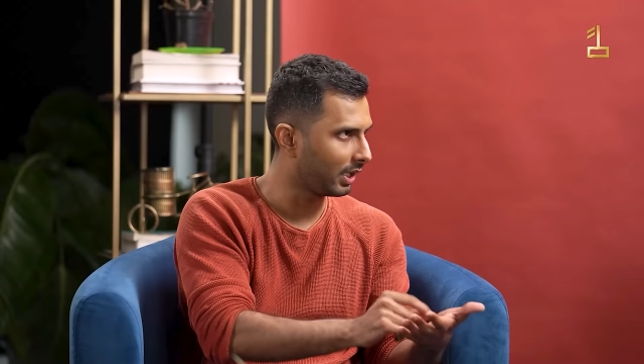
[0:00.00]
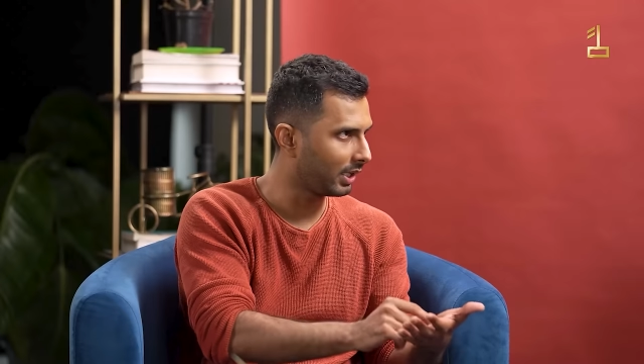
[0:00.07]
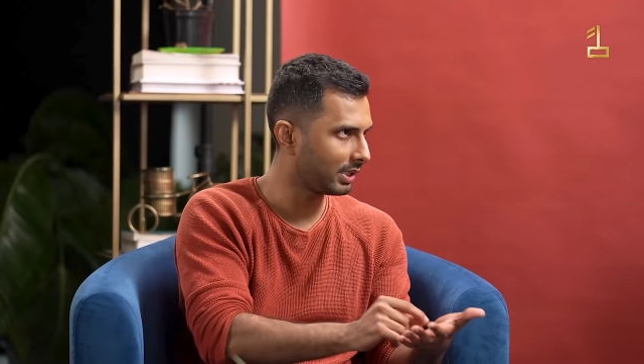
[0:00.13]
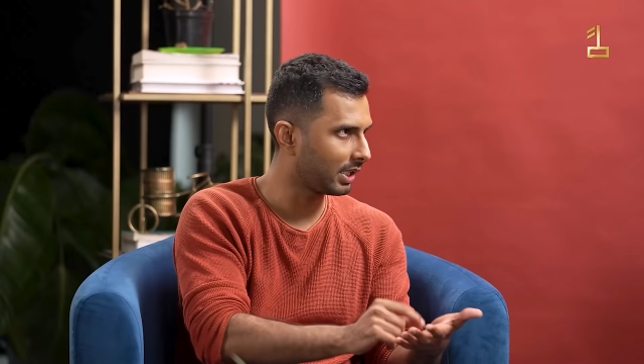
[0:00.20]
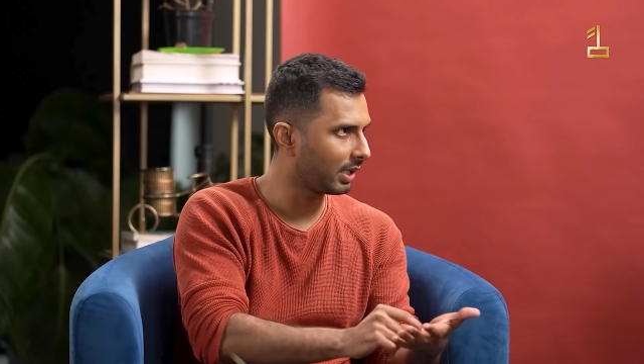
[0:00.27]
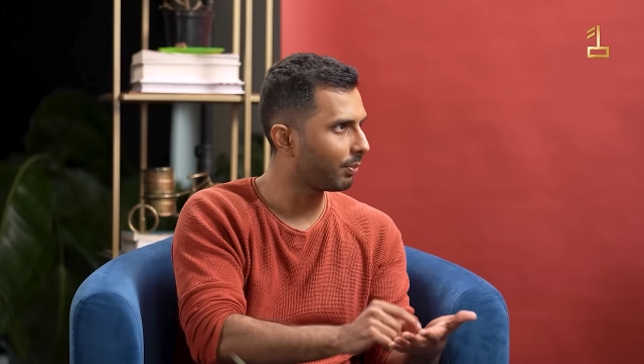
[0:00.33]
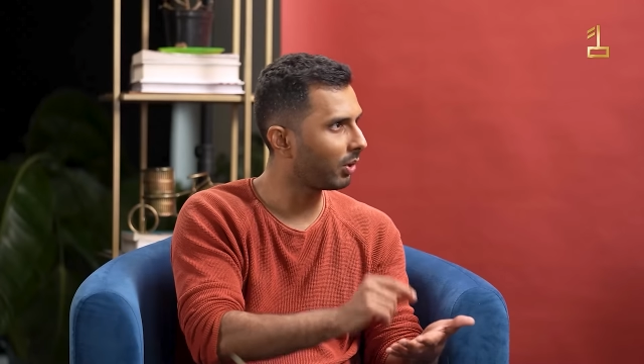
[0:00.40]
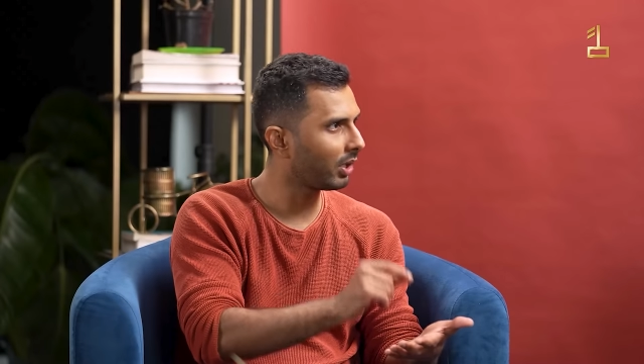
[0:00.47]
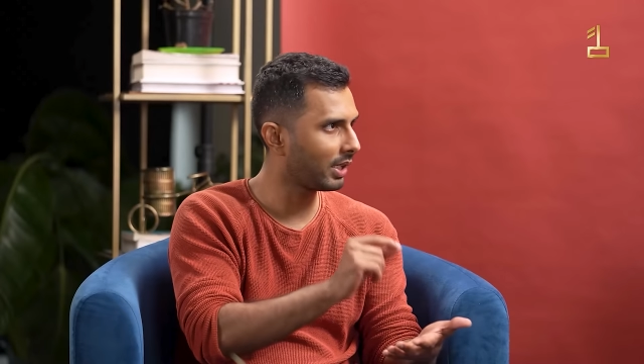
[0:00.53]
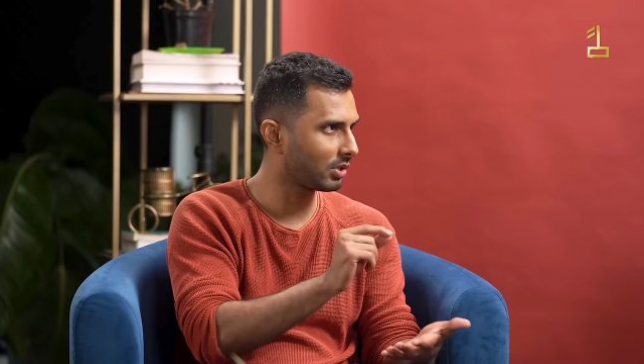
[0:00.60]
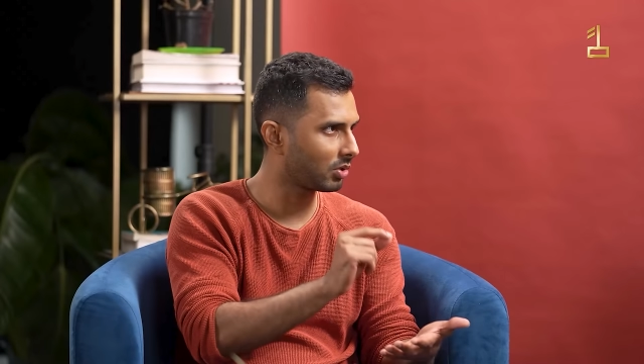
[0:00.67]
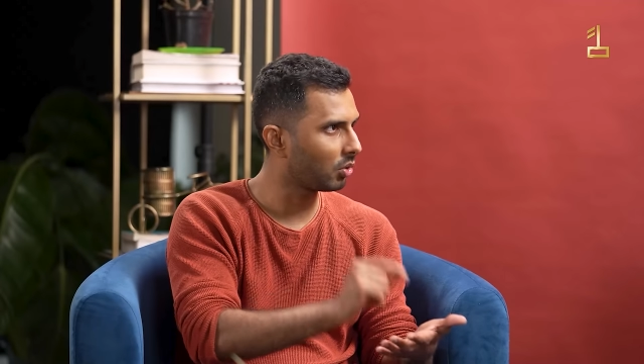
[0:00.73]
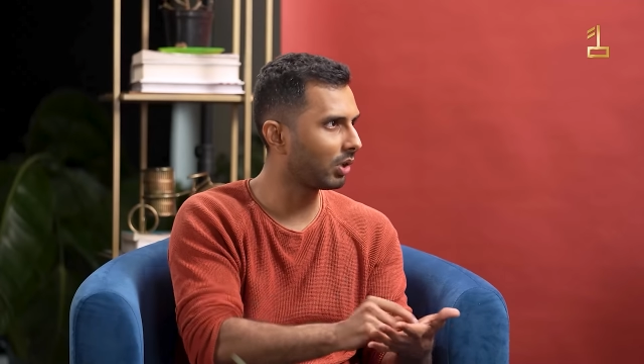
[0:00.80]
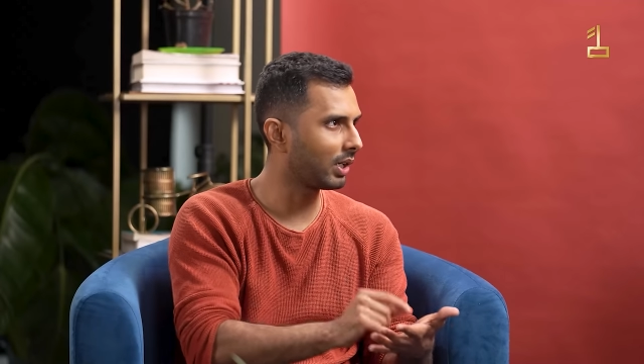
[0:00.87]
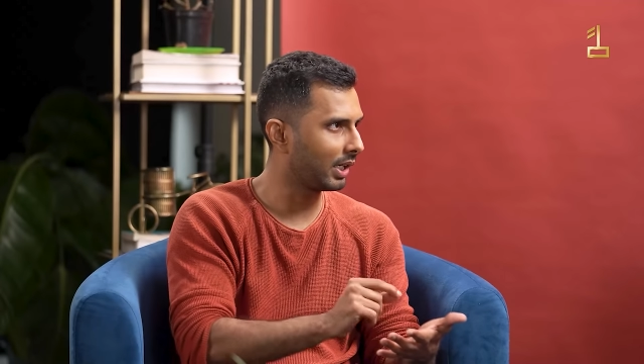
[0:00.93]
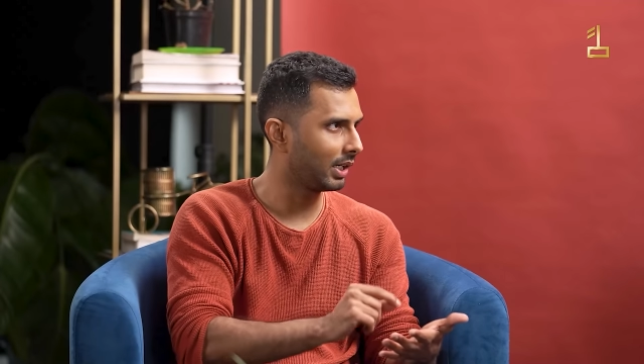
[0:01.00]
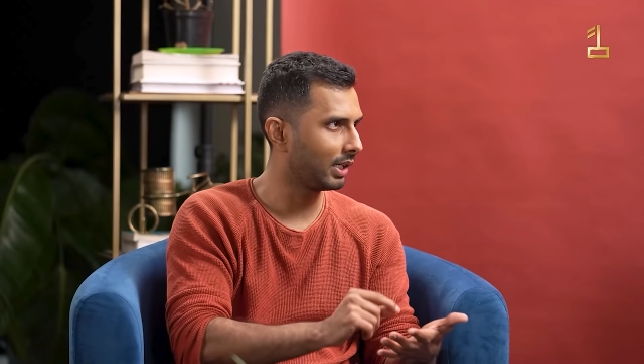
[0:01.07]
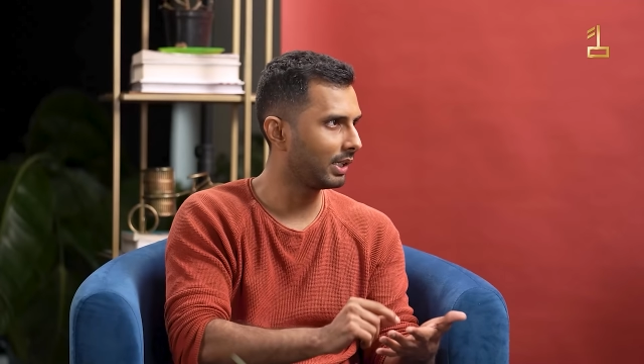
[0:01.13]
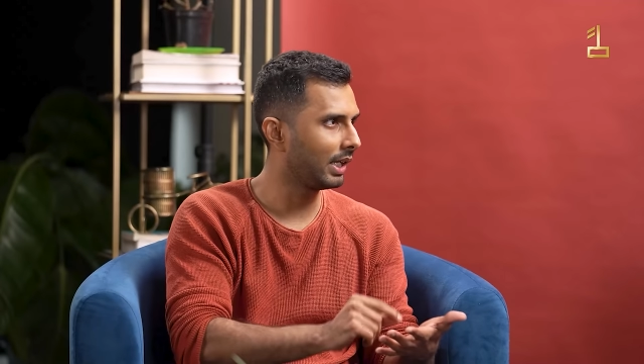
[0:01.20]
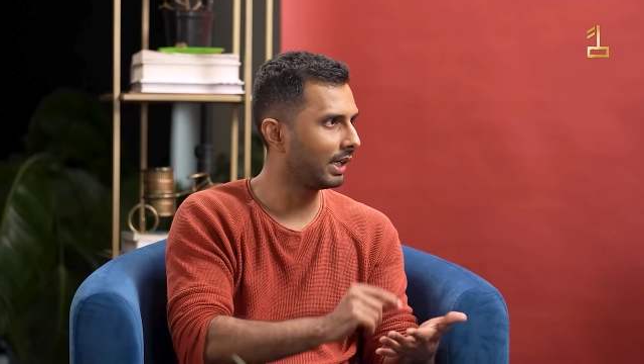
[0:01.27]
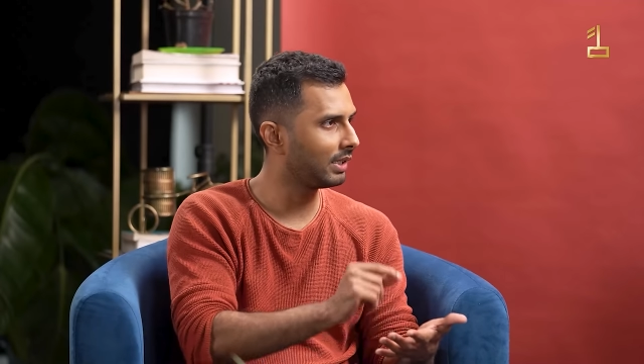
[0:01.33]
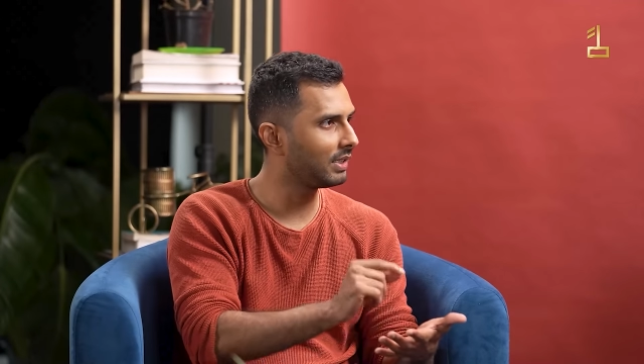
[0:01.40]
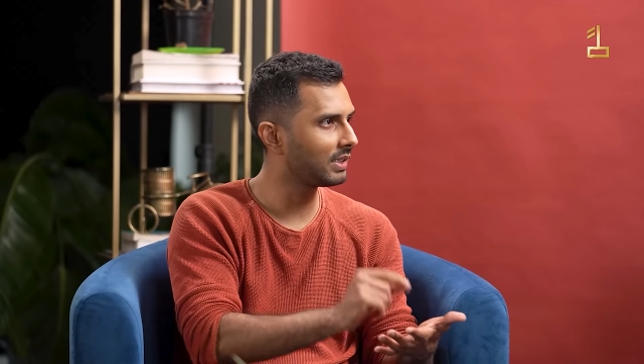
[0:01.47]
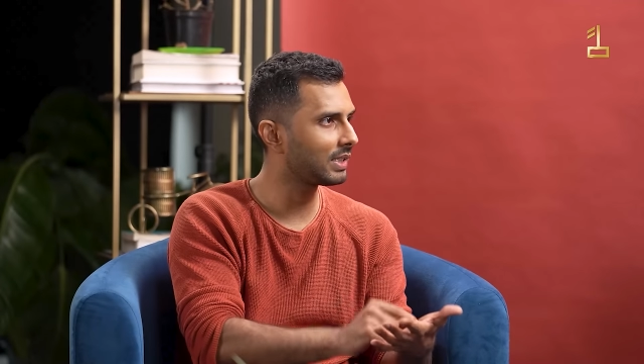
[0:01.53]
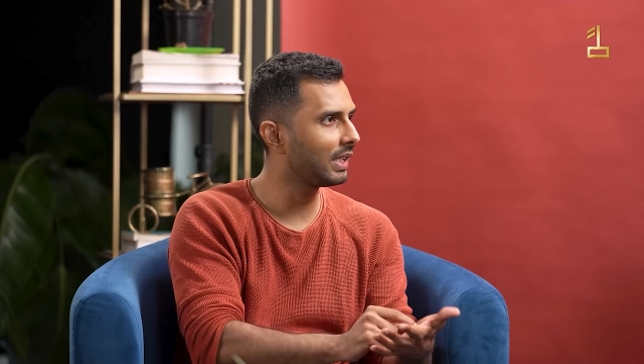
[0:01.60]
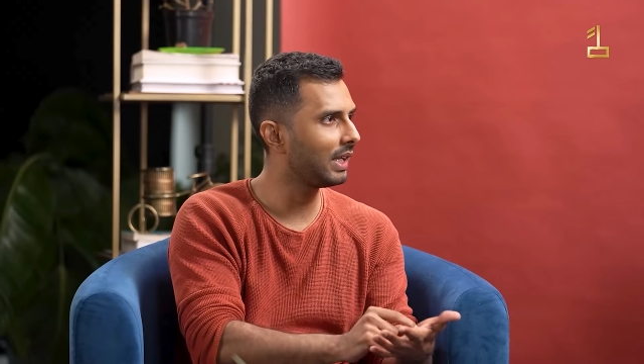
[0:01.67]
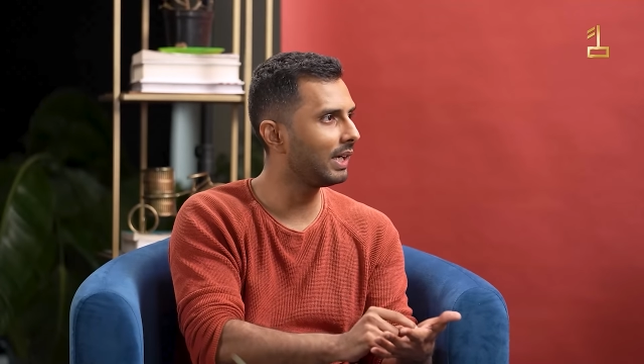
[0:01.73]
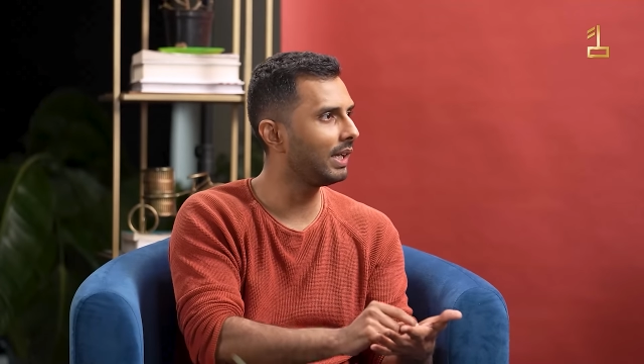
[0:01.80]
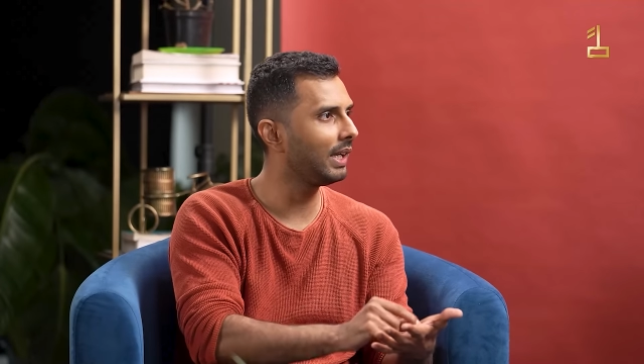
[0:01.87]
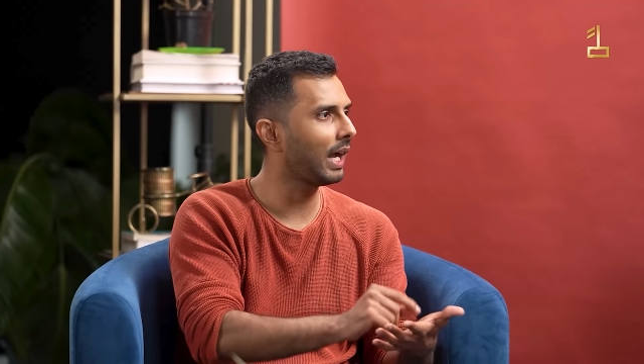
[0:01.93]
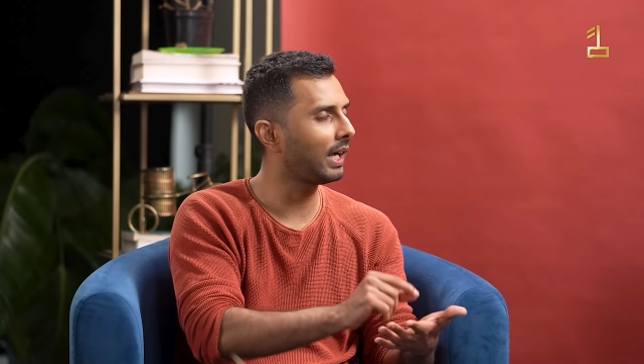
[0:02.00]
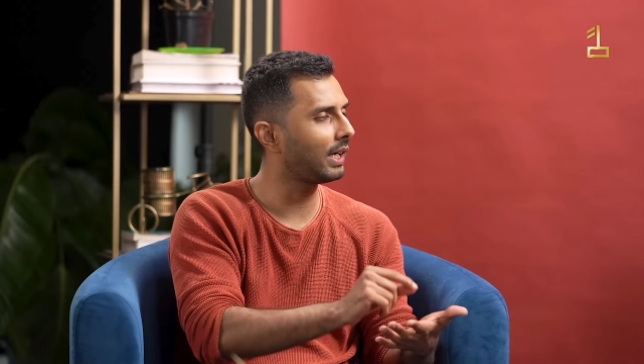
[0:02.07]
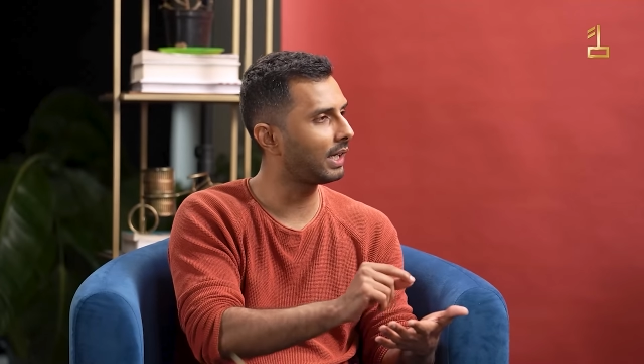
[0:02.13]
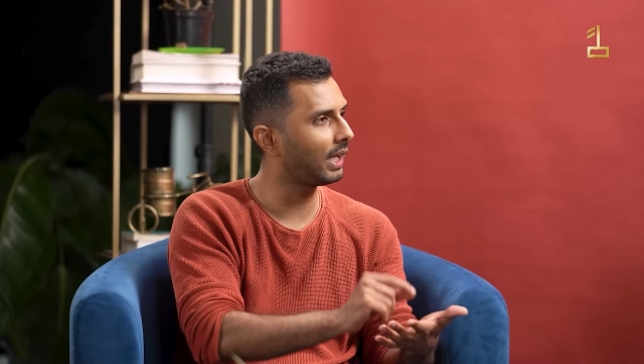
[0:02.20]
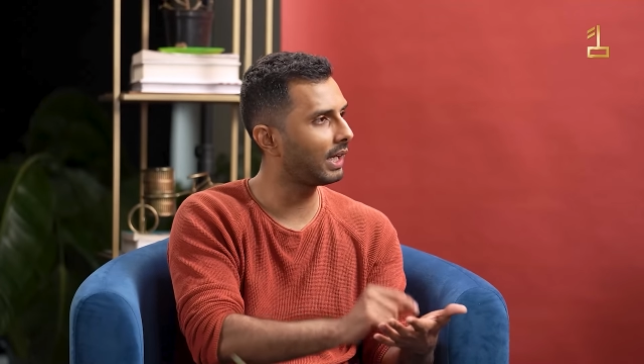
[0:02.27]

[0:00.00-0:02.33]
in his report has noted that this lady had